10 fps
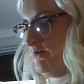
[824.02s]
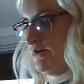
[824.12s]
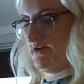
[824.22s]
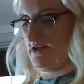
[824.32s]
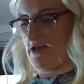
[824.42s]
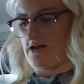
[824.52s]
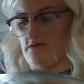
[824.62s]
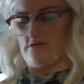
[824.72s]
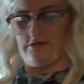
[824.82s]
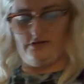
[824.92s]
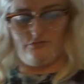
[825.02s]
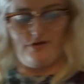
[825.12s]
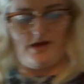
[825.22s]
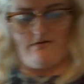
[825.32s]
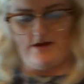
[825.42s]
I'm going to get our
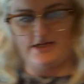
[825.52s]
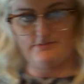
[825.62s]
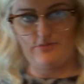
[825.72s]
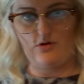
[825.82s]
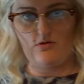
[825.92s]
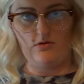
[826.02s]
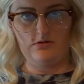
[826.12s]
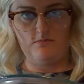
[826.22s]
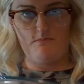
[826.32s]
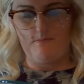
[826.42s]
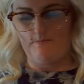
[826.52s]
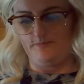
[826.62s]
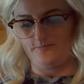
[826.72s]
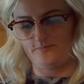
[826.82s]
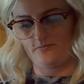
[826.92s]
little Pyrex bowl.
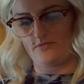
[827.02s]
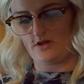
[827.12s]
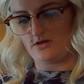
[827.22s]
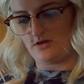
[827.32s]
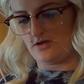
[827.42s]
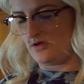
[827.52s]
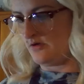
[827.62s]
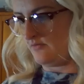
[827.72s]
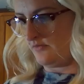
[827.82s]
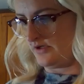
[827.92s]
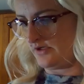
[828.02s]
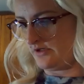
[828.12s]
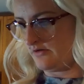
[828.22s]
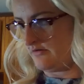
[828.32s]
I'm going to